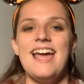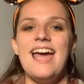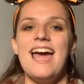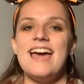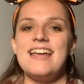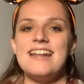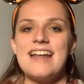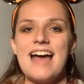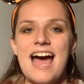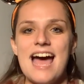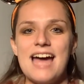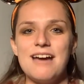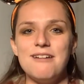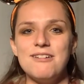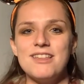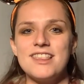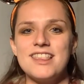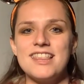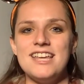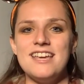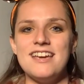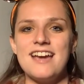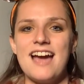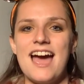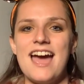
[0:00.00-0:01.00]
and I will
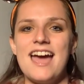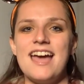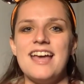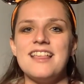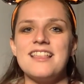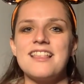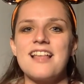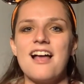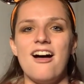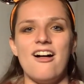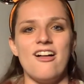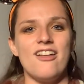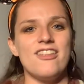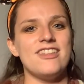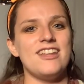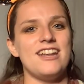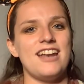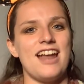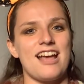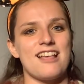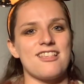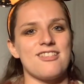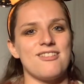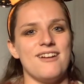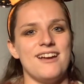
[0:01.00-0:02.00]
see you guys all in the
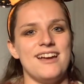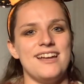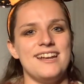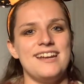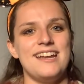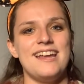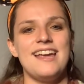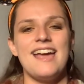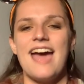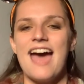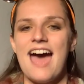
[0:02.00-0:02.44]
next one.